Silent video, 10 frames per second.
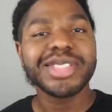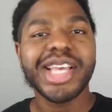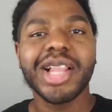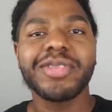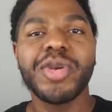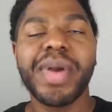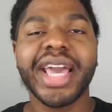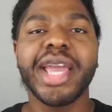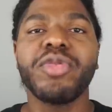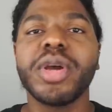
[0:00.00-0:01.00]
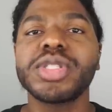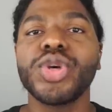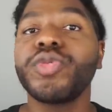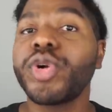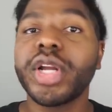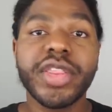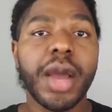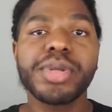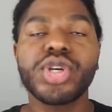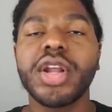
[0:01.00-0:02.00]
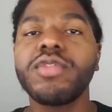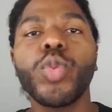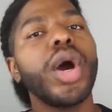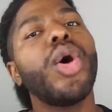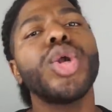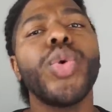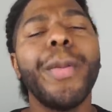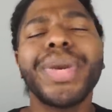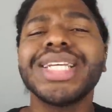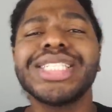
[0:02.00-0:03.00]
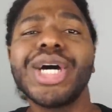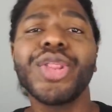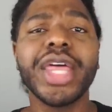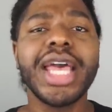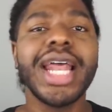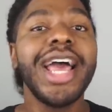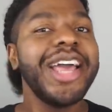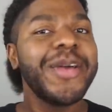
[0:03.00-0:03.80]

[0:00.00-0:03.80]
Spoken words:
see all of you back here real soon for another episode of Will on a Whim, but until then,